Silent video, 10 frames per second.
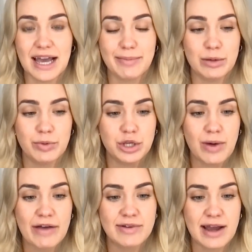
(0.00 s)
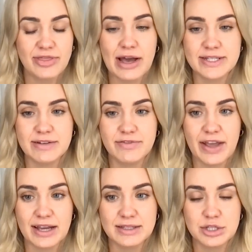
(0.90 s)
I mean, when you have 9,000
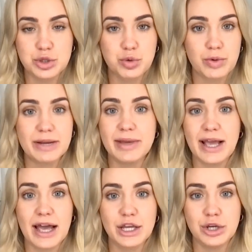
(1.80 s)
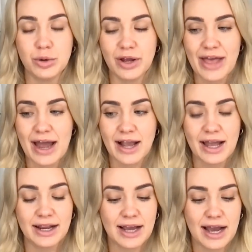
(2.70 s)
fans screaming at you in that
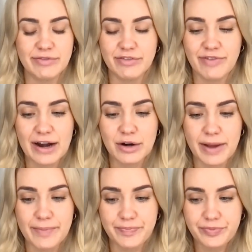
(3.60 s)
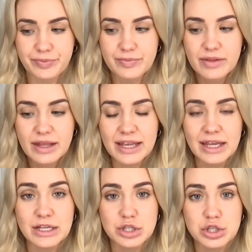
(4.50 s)
kind of environment, it
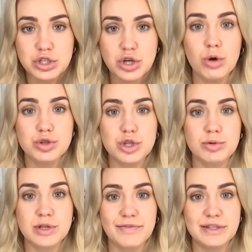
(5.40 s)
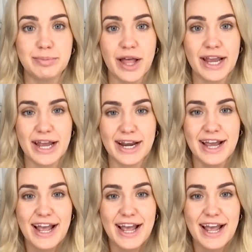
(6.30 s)
is so tough to play in.